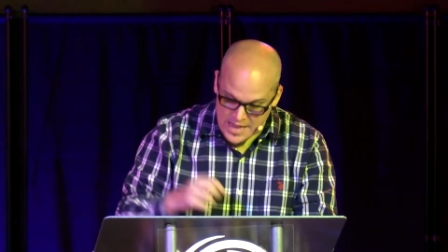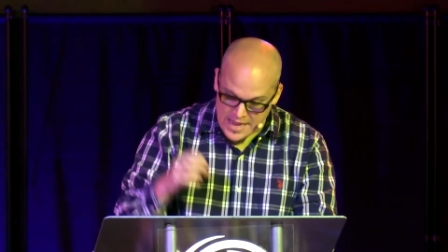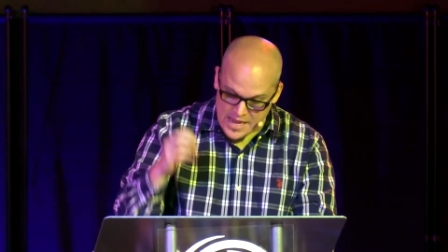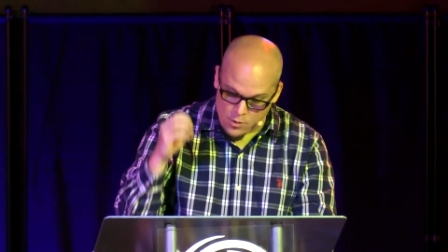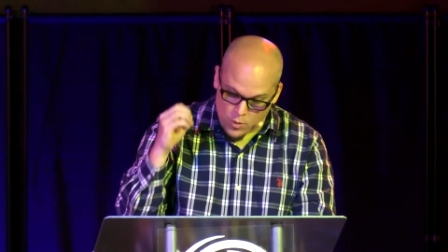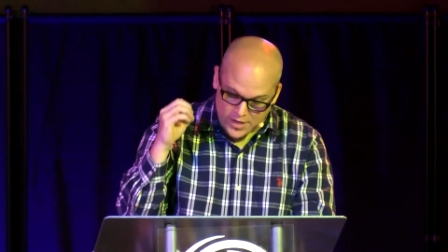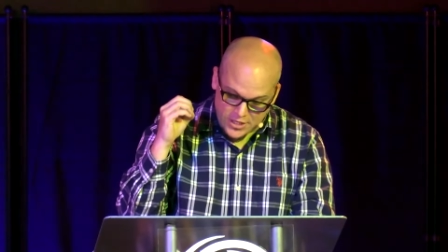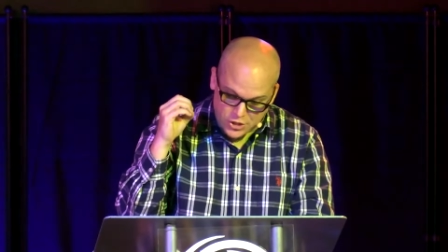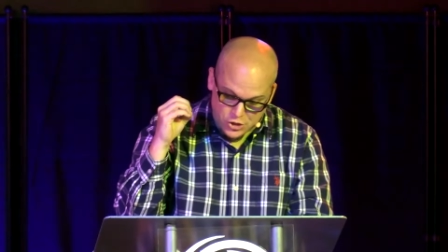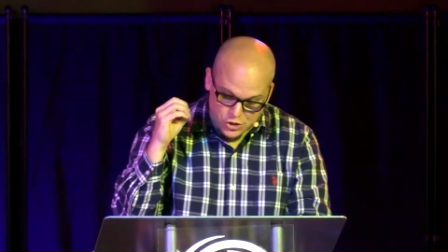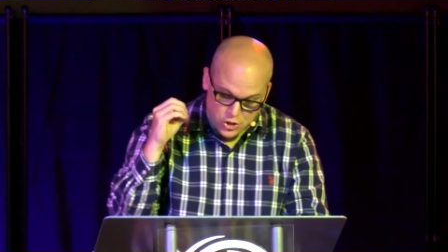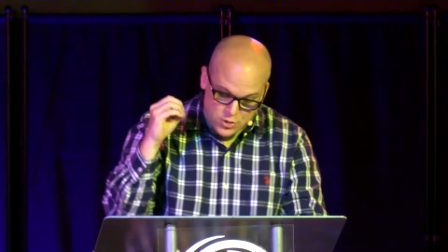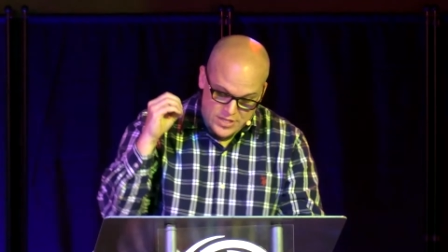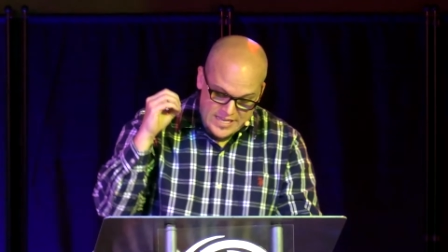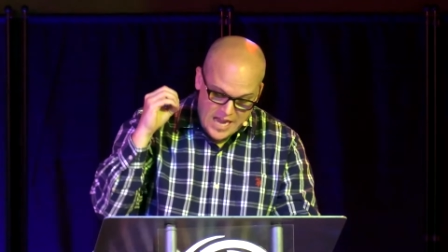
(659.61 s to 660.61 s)
he wanted to
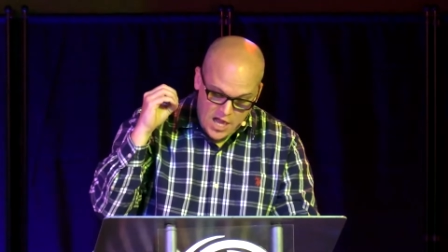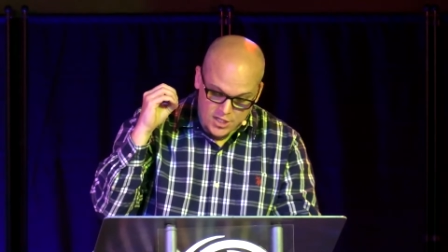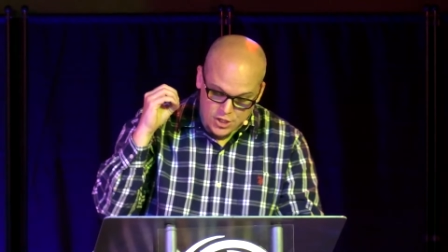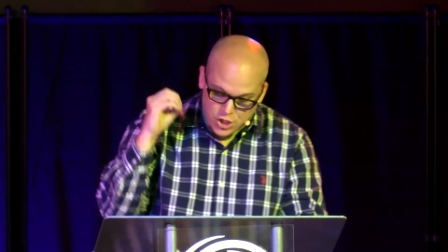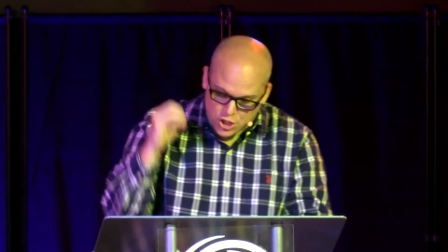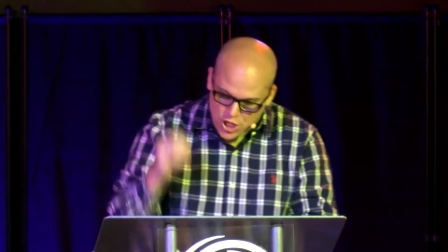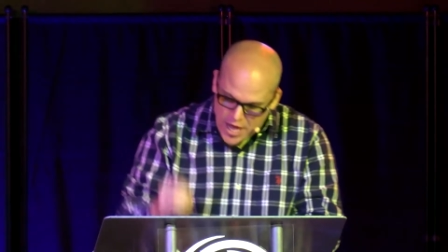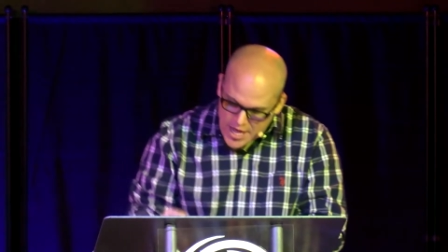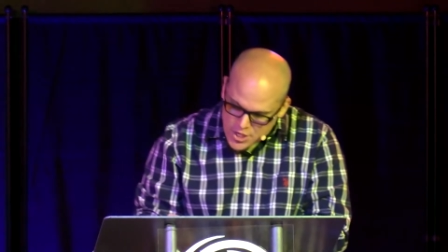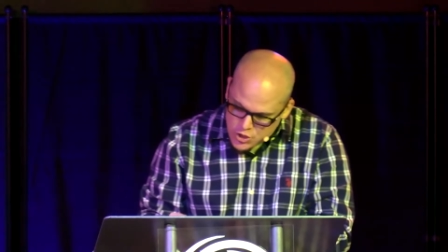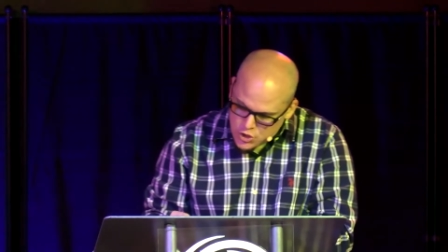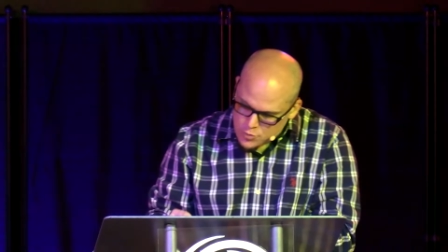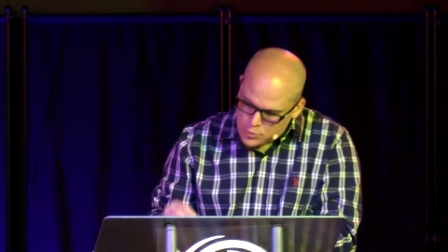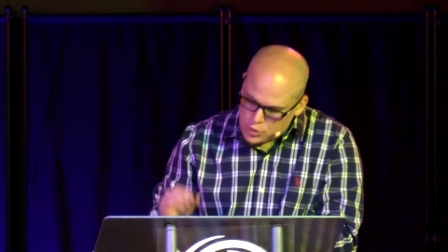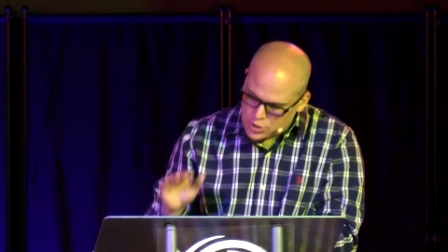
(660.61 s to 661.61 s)
show the
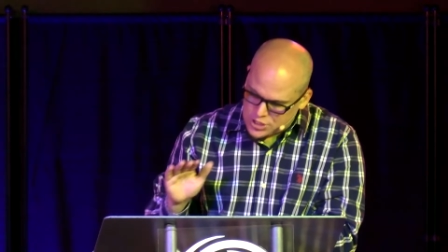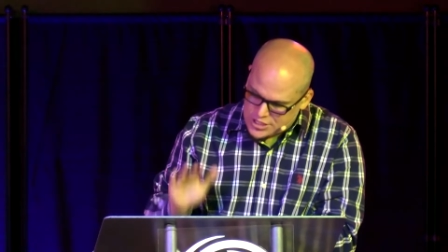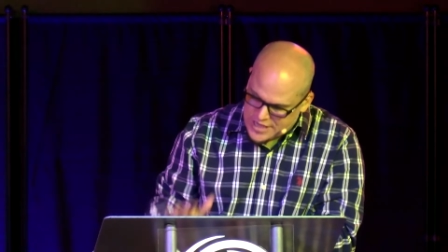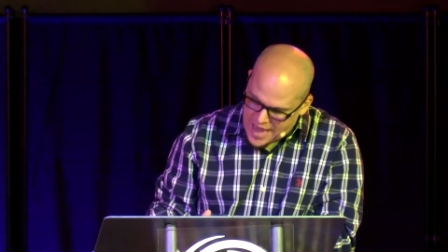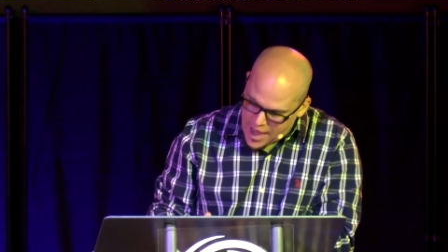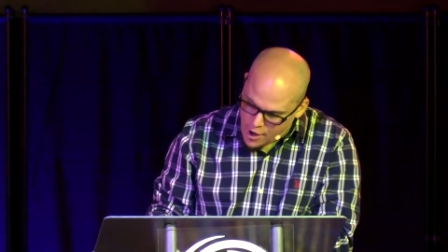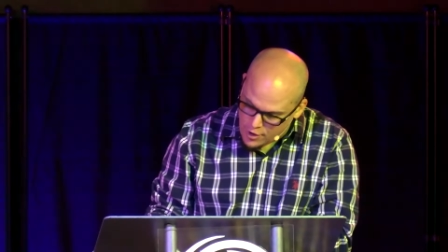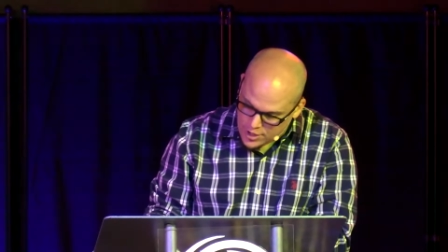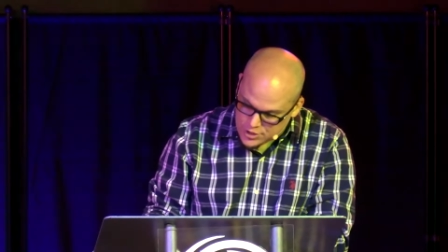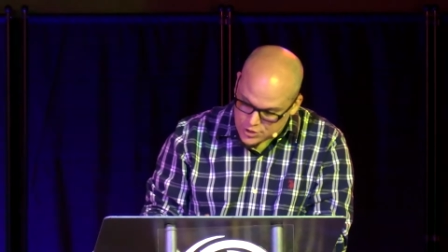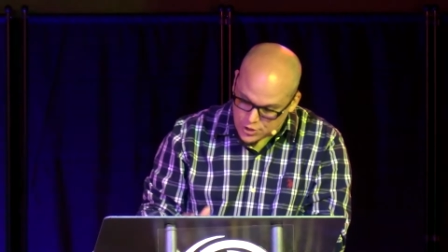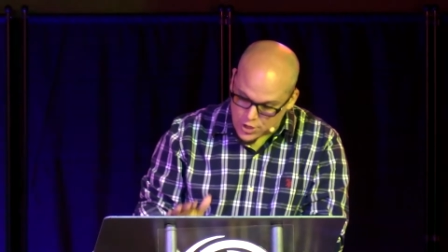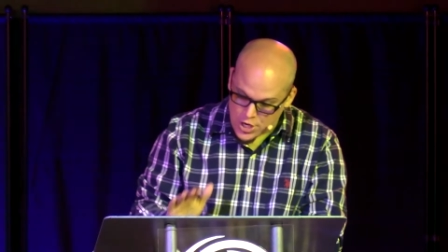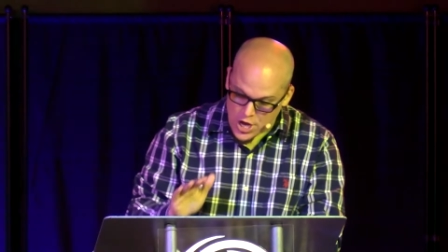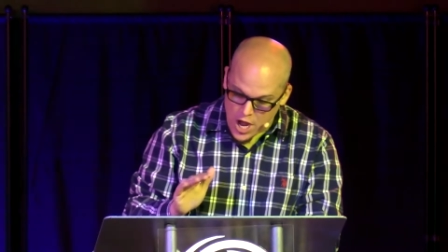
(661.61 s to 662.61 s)
unchangeable
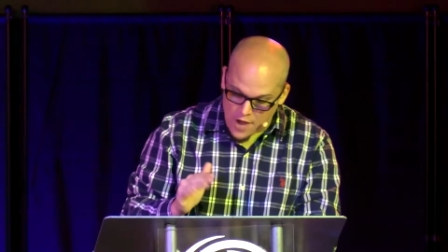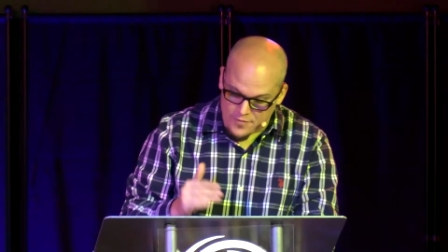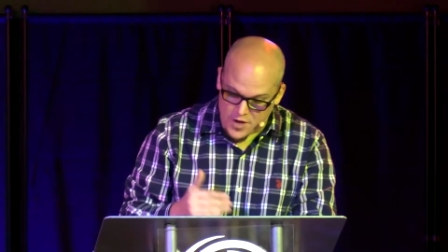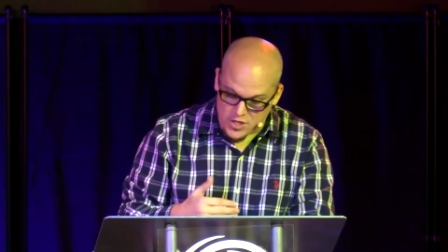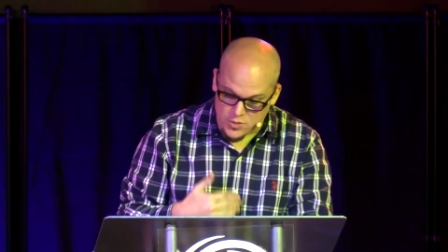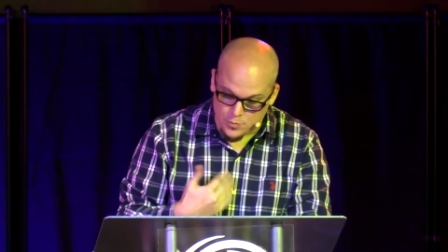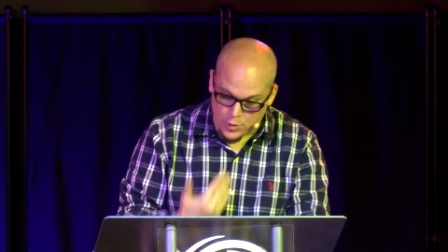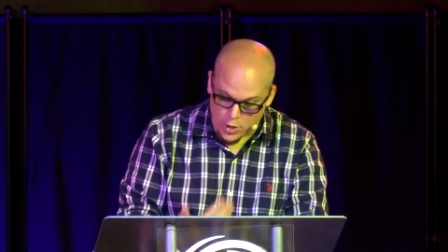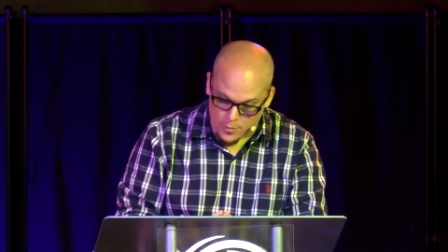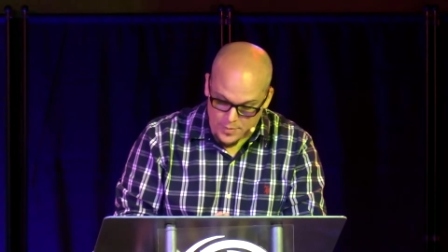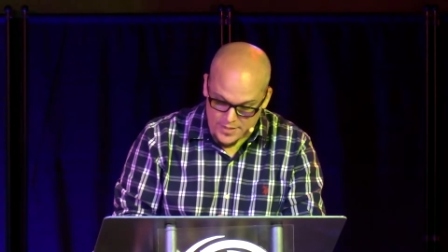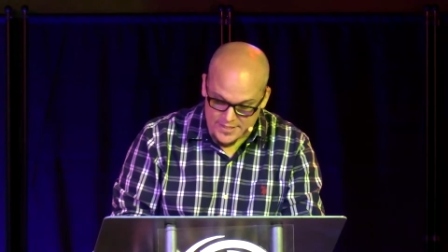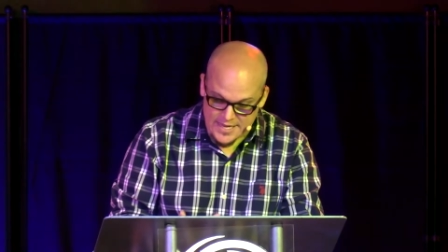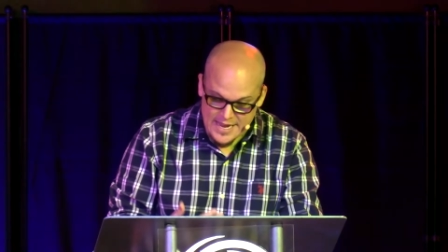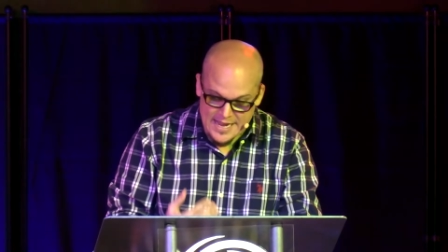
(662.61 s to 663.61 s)
character of his purpose.